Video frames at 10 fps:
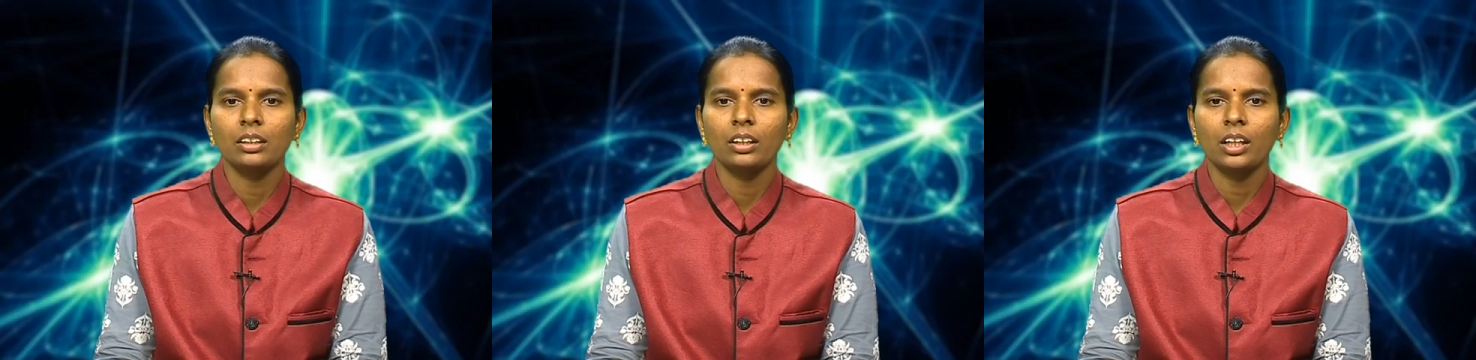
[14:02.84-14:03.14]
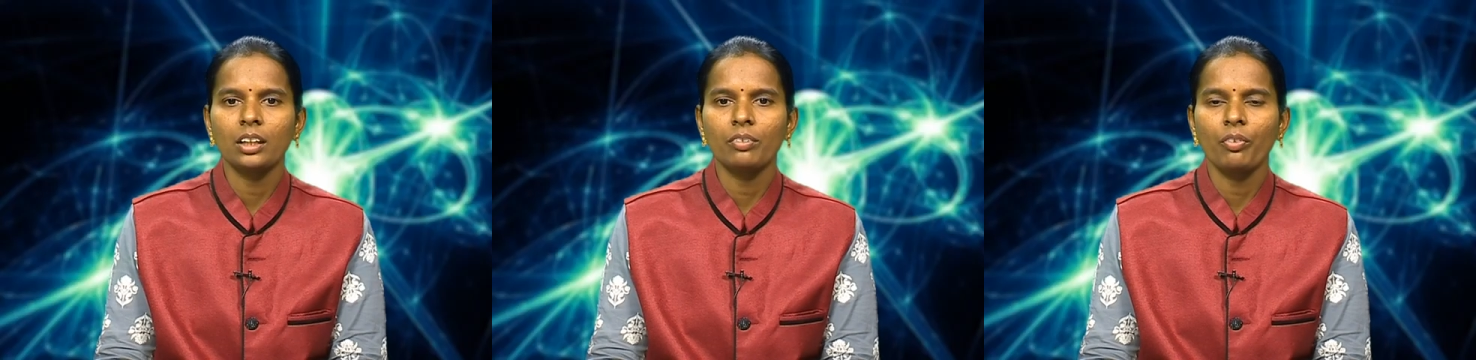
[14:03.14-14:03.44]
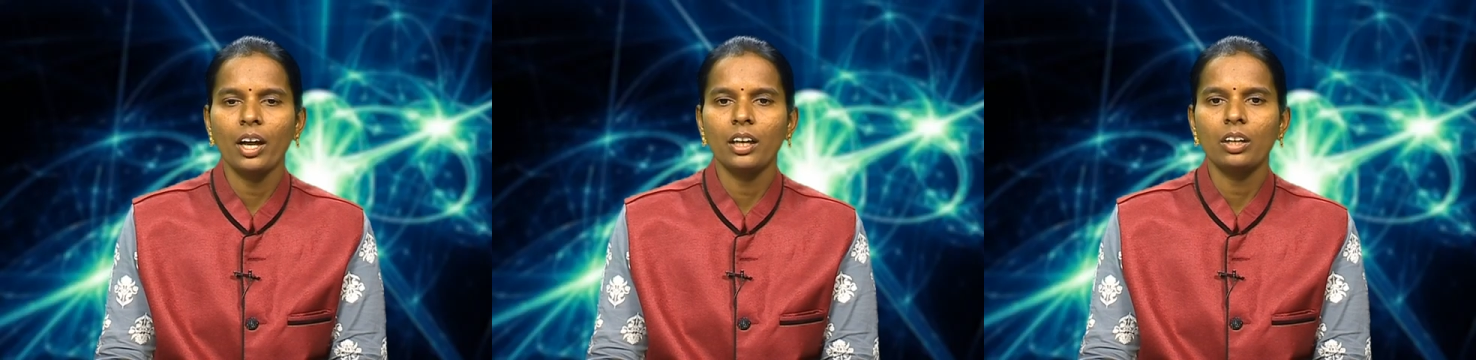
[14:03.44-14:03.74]
You can
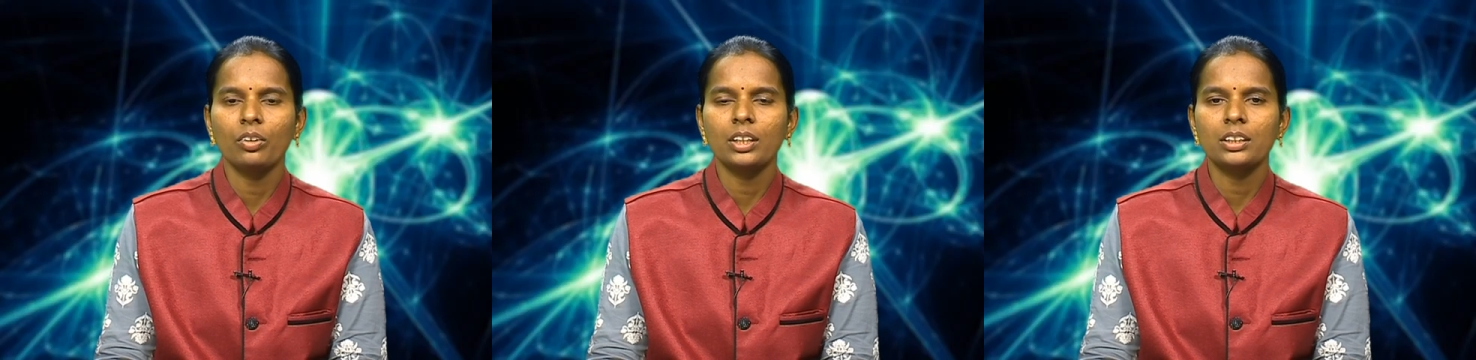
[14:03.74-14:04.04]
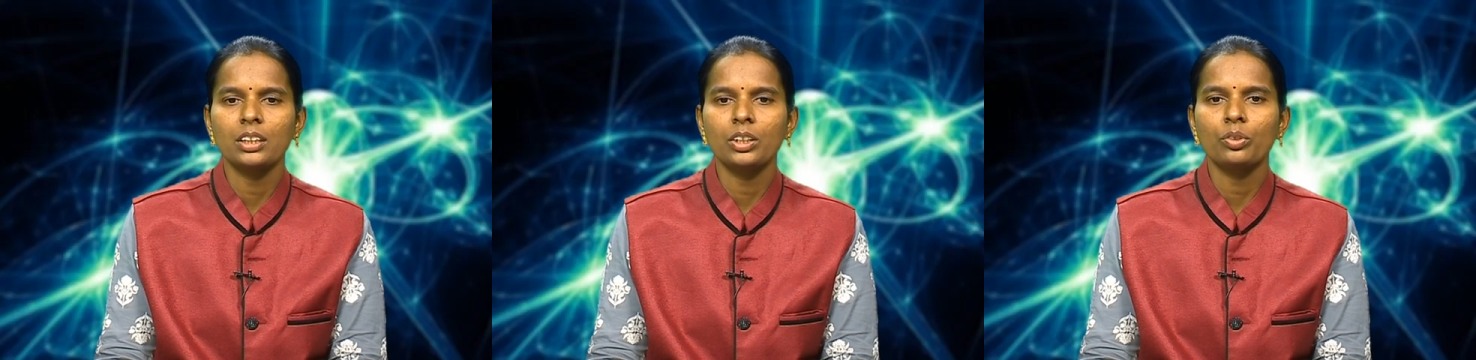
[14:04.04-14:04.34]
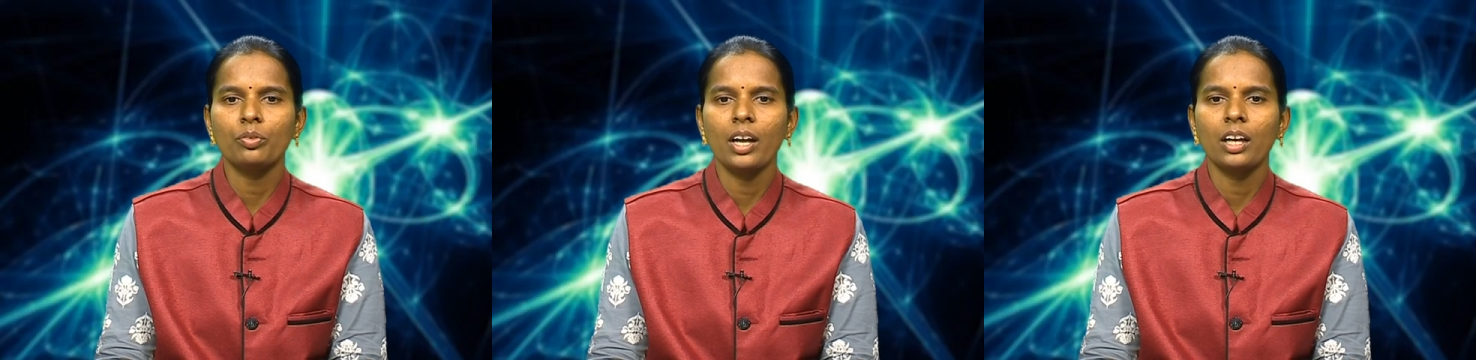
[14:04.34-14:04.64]
find out the
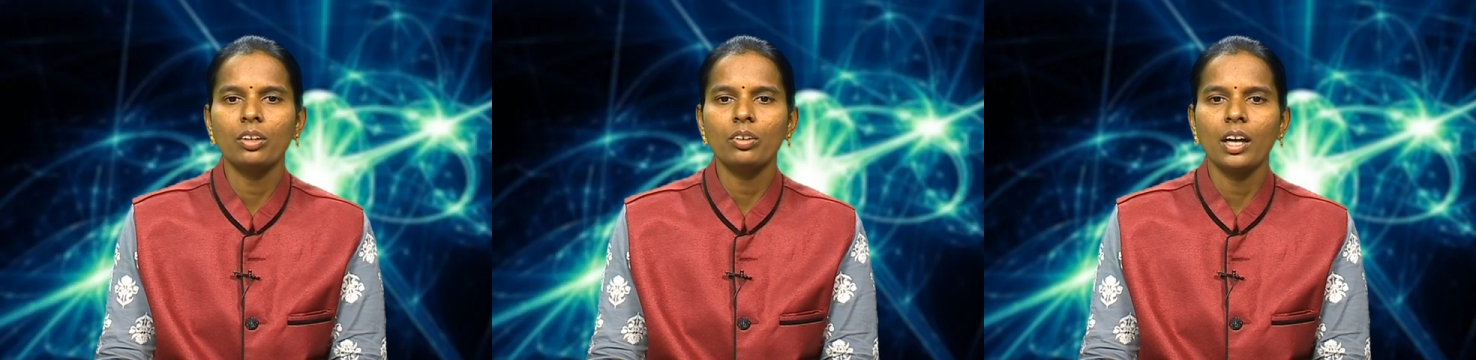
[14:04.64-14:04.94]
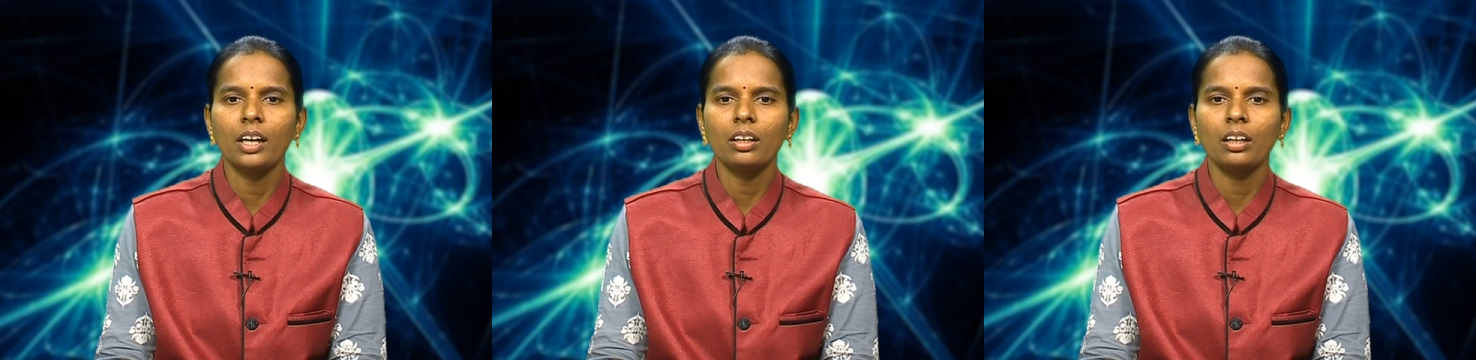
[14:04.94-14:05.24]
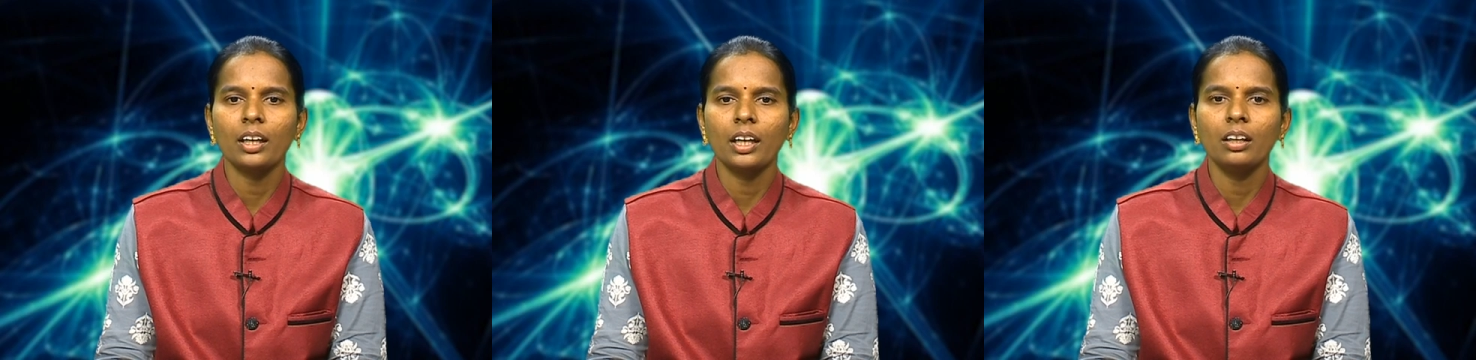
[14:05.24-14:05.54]
C2 value and
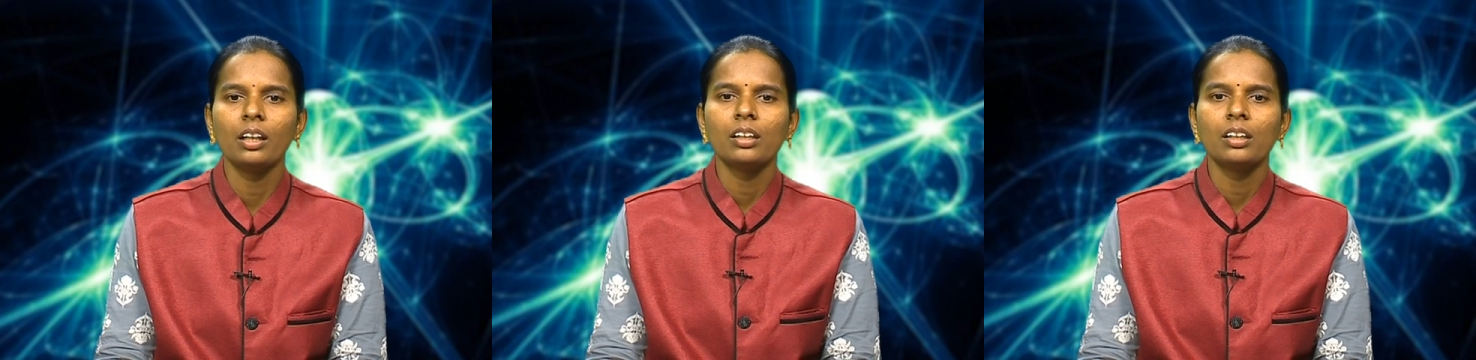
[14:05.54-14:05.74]
again